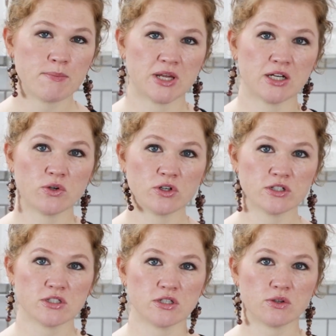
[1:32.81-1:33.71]
But in
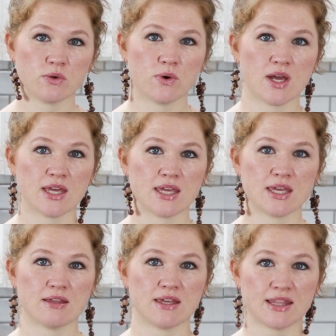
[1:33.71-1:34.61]
order to
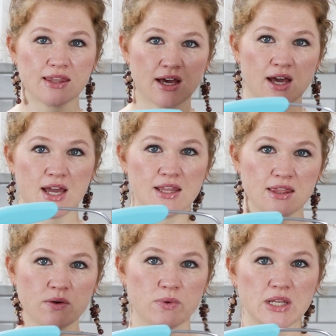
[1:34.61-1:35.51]
get the
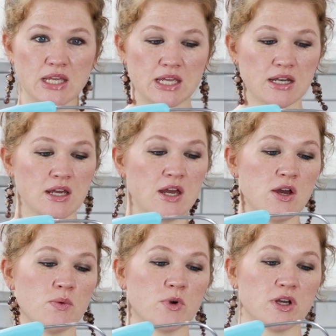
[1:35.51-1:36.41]
height that we need,
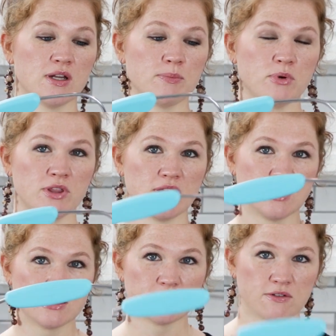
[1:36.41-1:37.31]
we're gonna put
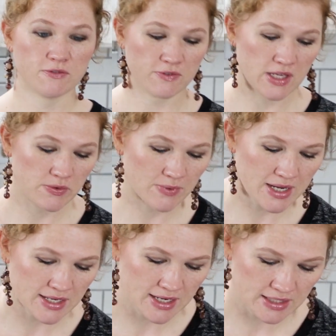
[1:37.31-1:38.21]
these little feet
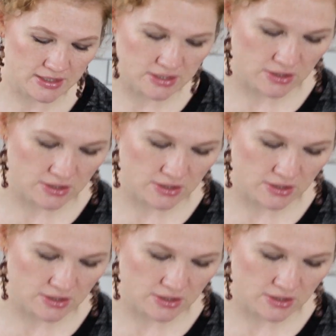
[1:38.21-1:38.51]
right next